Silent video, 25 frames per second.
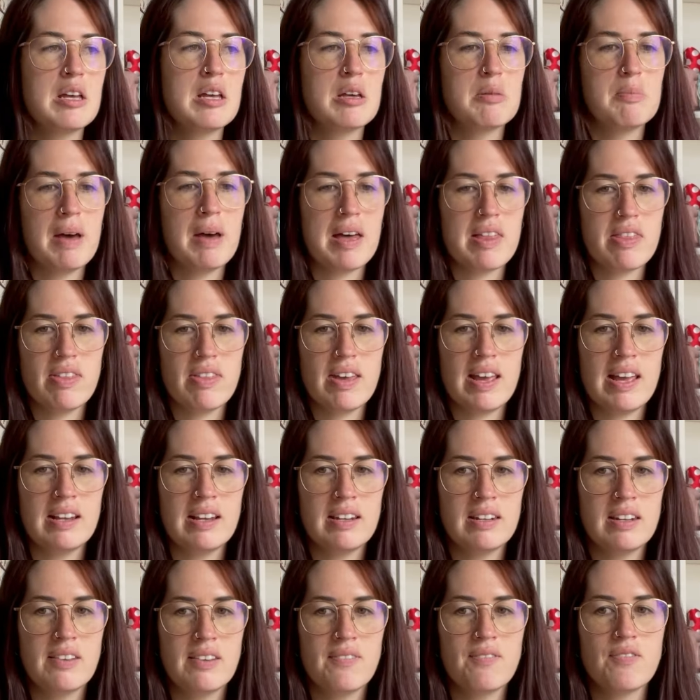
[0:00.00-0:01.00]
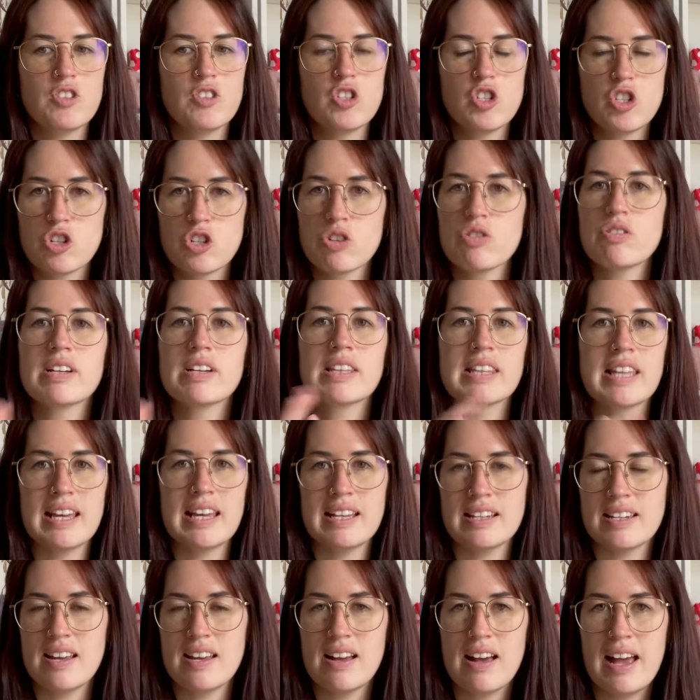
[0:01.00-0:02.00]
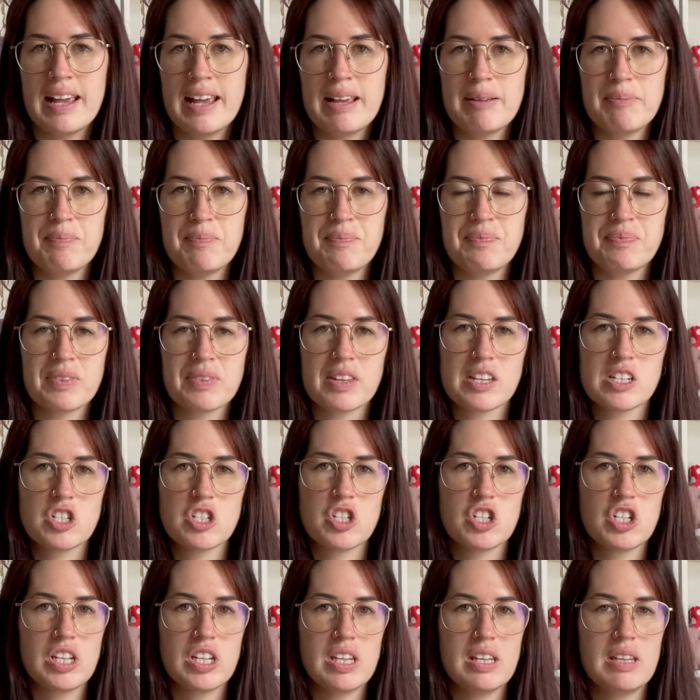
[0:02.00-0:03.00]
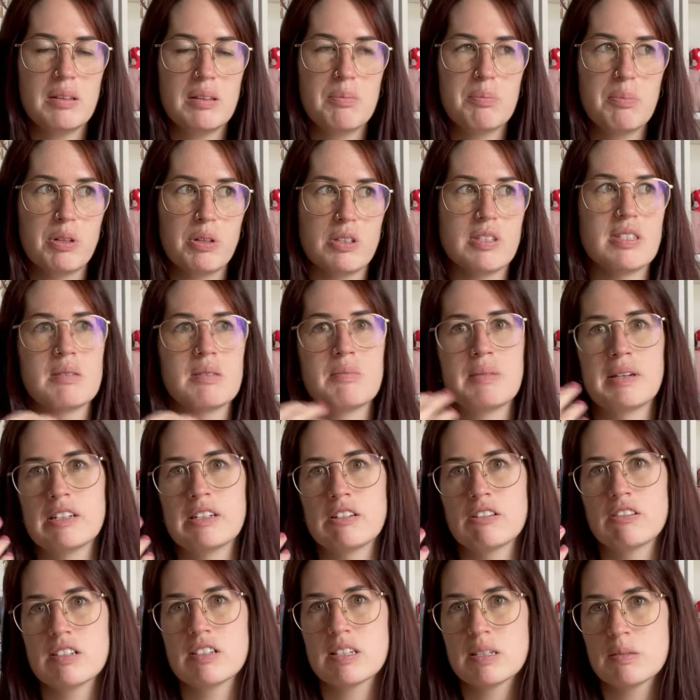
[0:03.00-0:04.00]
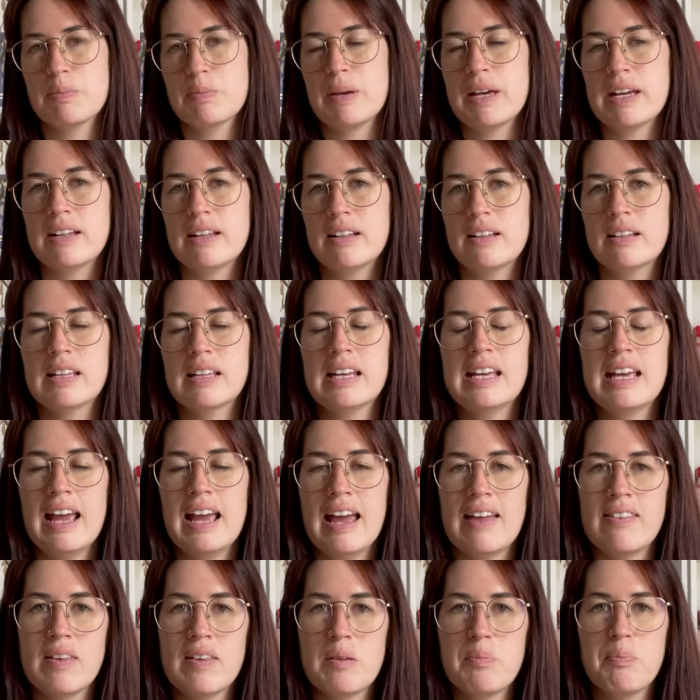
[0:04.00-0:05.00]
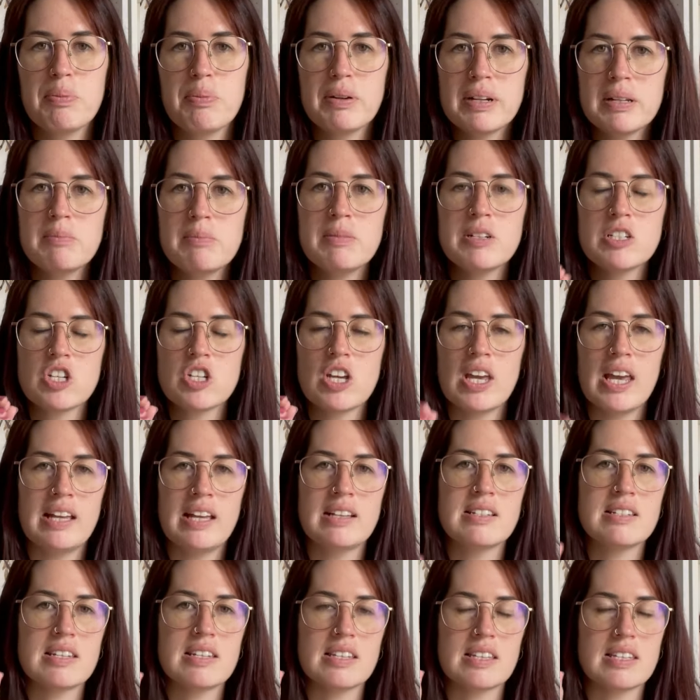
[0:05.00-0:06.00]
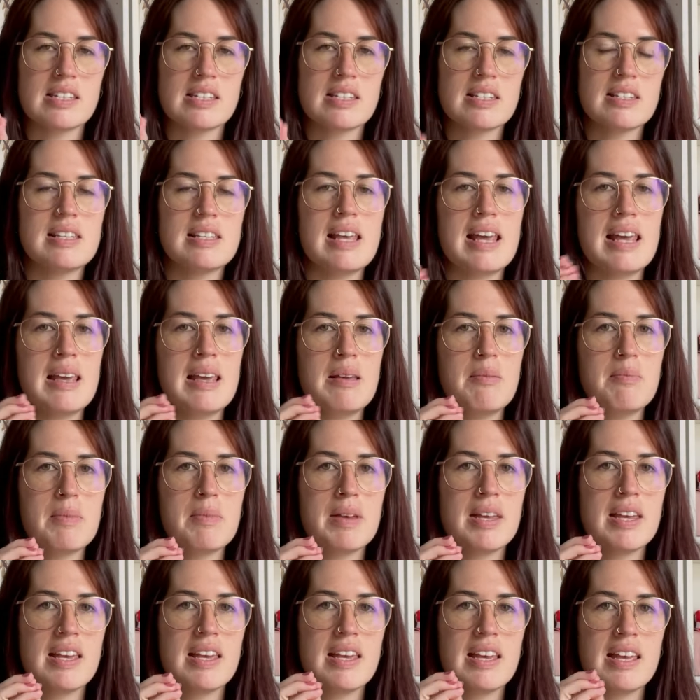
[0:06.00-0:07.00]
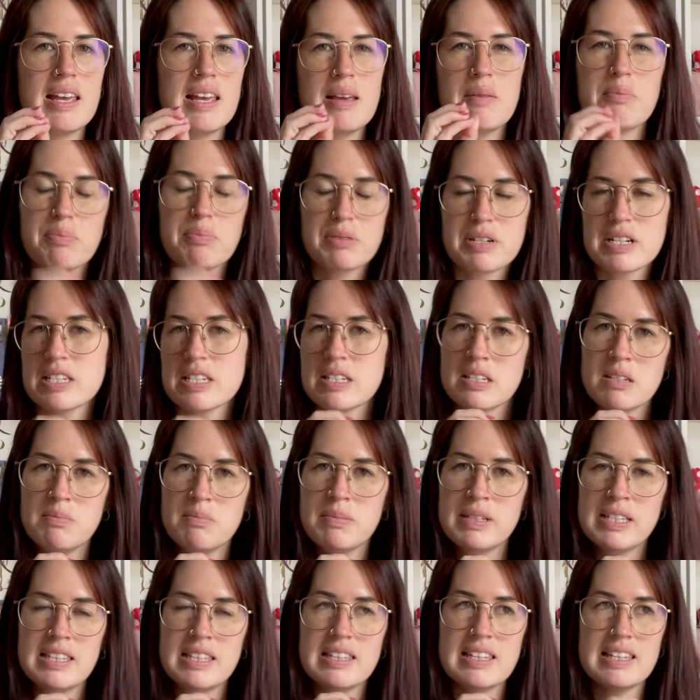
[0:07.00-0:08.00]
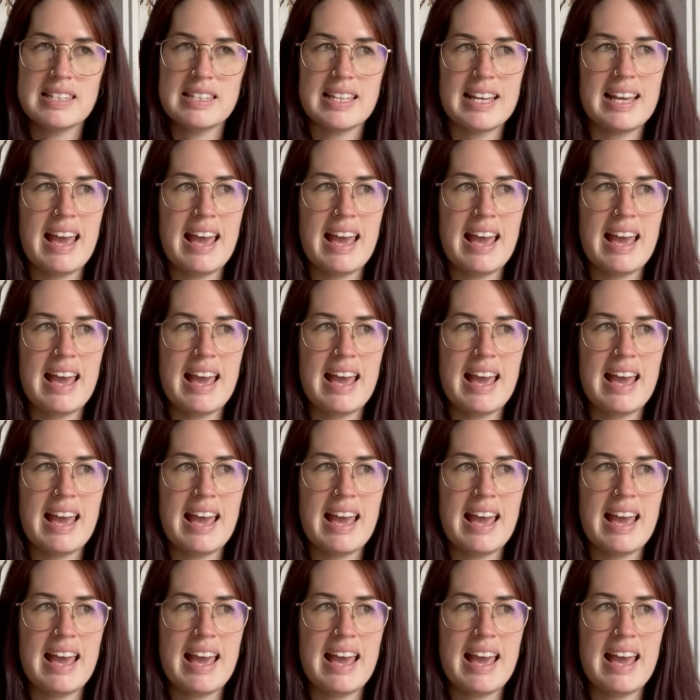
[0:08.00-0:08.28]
but then during that time she puts them under a spell, and they pretty much enter the same imprisonment that they